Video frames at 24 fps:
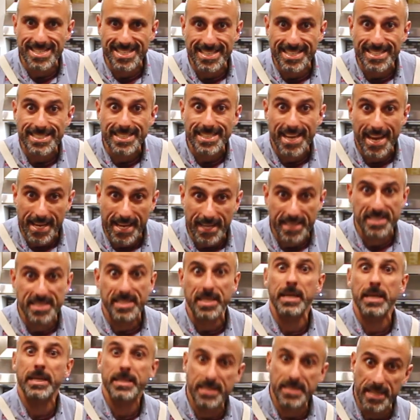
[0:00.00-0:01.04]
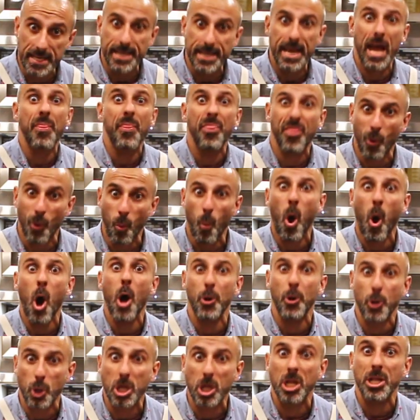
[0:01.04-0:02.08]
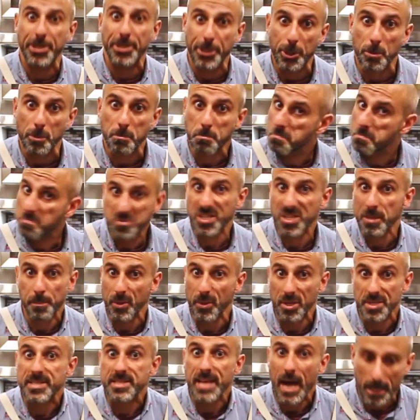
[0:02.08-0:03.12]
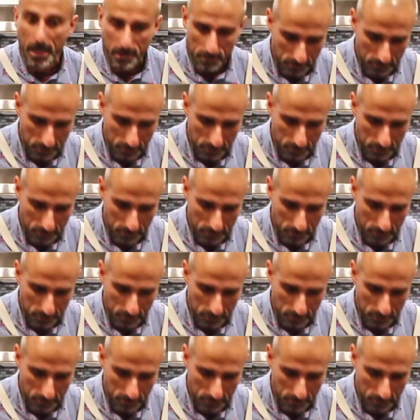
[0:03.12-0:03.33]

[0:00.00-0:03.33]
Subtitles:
it takes to get the water clear. Simple as that.